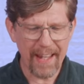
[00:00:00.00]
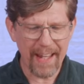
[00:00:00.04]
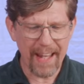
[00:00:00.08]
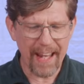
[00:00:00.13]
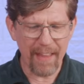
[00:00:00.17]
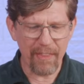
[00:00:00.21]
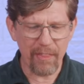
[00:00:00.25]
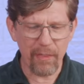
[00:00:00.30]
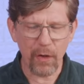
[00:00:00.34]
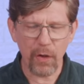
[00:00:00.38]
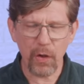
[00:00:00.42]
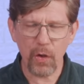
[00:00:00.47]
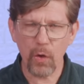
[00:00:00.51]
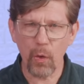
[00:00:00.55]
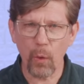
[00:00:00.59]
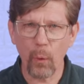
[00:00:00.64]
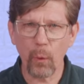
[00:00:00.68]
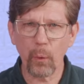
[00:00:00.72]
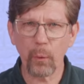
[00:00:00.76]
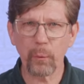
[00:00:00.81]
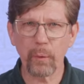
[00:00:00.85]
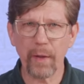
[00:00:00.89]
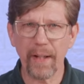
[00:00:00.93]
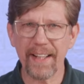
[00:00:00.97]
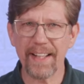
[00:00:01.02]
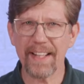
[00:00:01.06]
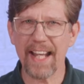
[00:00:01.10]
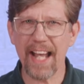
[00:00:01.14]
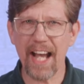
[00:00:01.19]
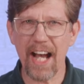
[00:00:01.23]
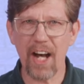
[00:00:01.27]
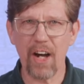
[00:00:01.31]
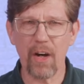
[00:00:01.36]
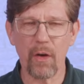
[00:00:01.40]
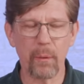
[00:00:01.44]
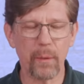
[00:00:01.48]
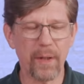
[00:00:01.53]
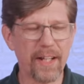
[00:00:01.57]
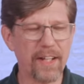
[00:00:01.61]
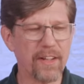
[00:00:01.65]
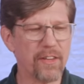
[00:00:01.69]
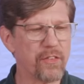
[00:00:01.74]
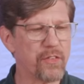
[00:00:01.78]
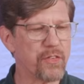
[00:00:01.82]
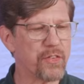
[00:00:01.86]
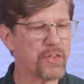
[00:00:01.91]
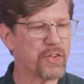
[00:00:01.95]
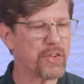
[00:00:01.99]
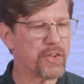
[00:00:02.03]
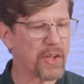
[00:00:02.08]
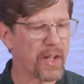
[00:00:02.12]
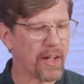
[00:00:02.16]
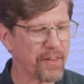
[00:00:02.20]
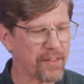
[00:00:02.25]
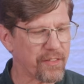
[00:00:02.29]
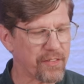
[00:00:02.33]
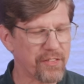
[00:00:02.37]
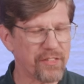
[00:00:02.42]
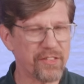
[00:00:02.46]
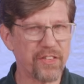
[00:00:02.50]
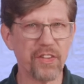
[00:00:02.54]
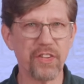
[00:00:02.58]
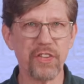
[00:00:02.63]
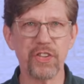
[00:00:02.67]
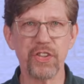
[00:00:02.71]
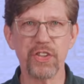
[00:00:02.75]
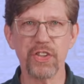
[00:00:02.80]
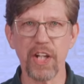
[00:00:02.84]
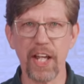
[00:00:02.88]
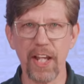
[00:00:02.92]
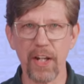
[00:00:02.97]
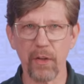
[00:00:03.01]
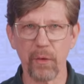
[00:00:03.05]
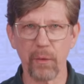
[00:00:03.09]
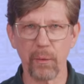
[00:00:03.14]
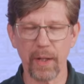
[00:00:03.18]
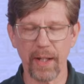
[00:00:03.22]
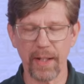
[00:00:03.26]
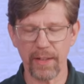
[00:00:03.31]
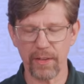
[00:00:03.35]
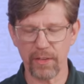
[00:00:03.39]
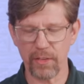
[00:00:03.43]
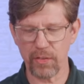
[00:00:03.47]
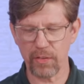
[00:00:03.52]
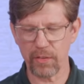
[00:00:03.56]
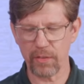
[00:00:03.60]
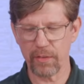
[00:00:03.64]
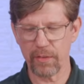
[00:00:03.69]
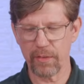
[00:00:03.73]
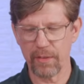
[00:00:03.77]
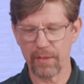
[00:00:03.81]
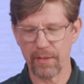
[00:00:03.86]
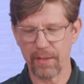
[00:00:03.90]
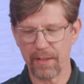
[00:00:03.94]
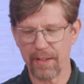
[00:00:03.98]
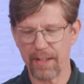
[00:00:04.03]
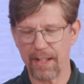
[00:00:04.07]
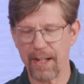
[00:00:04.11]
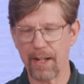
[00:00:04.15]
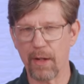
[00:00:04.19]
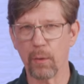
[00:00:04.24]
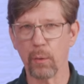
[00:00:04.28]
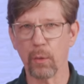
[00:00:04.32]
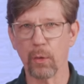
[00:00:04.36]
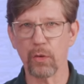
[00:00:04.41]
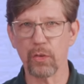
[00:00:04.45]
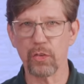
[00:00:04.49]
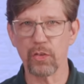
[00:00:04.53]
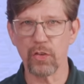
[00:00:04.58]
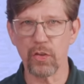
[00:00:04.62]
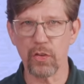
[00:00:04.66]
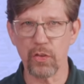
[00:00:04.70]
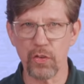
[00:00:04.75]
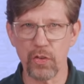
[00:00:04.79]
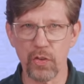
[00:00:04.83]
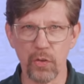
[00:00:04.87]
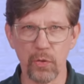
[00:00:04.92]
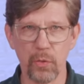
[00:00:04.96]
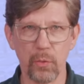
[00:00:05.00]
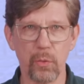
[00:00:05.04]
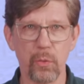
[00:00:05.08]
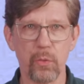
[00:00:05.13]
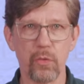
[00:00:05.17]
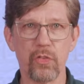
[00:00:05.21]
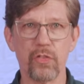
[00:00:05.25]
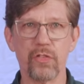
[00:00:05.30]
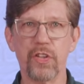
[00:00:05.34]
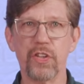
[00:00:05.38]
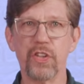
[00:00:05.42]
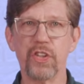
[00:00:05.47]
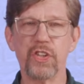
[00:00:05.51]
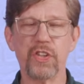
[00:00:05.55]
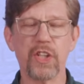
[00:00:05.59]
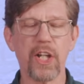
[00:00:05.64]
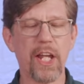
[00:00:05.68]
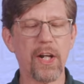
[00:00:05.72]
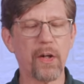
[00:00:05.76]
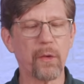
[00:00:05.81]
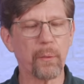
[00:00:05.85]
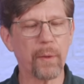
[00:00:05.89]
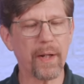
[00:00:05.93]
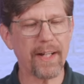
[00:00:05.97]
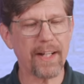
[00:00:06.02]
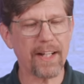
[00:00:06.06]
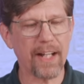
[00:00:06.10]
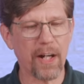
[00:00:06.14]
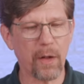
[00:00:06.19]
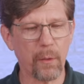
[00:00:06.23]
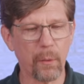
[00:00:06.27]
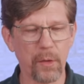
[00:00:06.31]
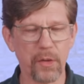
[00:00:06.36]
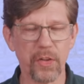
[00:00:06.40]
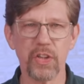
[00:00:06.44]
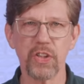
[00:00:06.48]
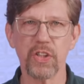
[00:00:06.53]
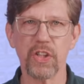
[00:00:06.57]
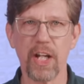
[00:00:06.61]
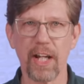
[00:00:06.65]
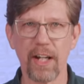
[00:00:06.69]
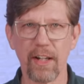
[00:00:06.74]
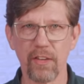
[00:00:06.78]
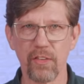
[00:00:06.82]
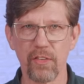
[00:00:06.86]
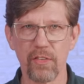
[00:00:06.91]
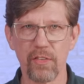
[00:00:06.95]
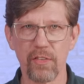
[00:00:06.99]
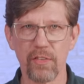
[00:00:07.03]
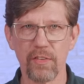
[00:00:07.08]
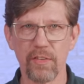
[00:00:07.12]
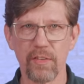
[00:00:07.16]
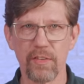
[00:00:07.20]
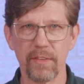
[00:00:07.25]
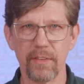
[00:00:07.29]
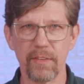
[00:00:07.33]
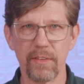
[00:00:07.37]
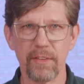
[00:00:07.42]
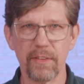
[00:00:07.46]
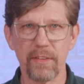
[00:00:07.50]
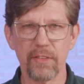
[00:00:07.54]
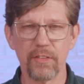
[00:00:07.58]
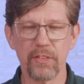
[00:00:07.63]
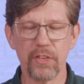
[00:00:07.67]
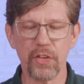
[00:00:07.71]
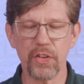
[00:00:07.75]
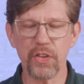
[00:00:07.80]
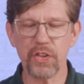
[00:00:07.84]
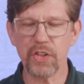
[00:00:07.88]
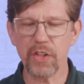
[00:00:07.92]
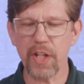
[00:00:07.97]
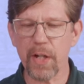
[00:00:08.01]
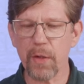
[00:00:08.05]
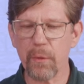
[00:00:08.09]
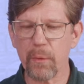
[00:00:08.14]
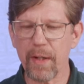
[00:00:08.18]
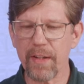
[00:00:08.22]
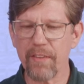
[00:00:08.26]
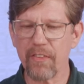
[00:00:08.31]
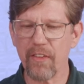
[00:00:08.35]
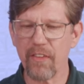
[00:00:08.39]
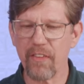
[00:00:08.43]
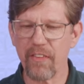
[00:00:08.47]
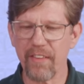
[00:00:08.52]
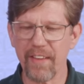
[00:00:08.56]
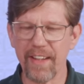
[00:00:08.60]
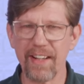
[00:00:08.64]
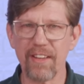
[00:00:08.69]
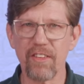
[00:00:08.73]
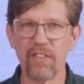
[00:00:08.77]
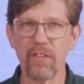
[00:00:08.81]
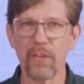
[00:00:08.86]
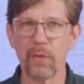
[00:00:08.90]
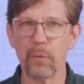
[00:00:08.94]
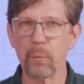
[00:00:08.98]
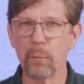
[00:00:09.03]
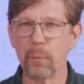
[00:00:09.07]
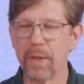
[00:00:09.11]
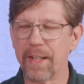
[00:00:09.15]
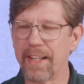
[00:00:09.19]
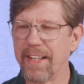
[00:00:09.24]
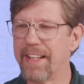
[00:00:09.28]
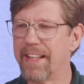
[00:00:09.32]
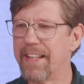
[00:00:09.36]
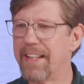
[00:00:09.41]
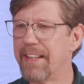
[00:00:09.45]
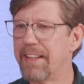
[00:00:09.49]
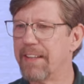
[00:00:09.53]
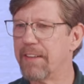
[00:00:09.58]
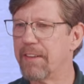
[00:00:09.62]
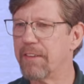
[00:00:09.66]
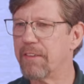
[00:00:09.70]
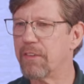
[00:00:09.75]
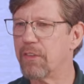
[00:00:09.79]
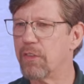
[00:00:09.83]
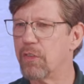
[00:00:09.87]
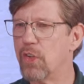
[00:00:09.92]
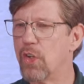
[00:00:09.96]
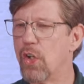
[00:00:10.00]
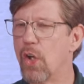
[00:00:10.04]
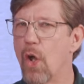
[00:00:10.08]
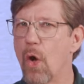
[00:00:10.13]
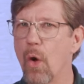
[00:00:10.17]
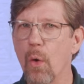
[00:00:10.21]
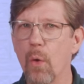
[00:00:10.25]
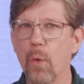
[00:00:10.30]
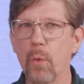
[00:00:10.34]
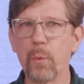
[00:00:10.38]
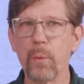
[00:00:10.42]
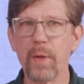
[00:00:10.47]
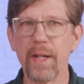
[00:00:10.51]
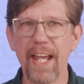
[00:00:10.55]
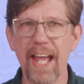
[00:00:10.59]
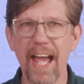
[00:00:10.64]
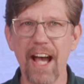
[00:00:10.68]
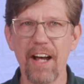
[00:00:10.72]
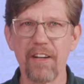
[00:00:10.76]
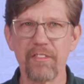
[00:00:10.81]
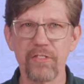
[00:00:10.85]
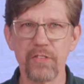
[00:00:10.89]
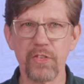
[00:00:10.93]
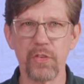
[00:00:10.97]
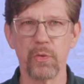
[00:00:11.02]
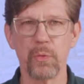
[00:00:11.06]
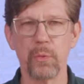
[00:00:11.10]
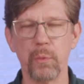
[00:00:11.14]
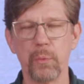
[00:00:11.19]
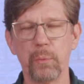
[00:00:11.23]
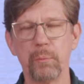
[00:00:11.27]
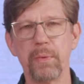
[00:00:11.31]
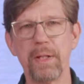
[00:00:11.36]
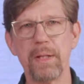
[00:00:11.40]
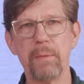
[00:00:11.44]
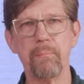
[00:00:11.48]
And the goal right now is just to generate our to-dos, to generate our checks, to generate the things that we know we have to be